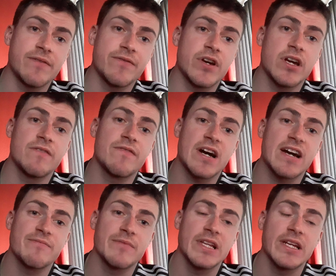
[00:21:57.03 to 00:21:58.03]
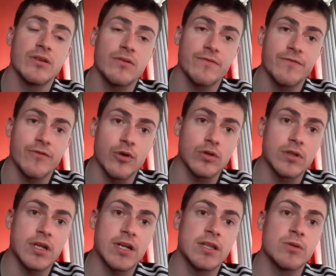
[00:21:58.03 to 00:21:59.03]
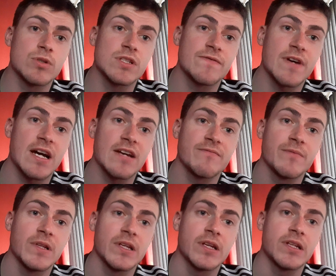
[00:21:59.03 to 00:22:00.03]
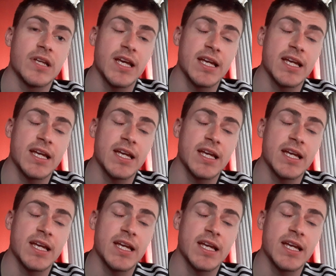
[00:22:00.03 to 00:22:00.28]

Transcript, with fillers: £35 million up front and there was £5 million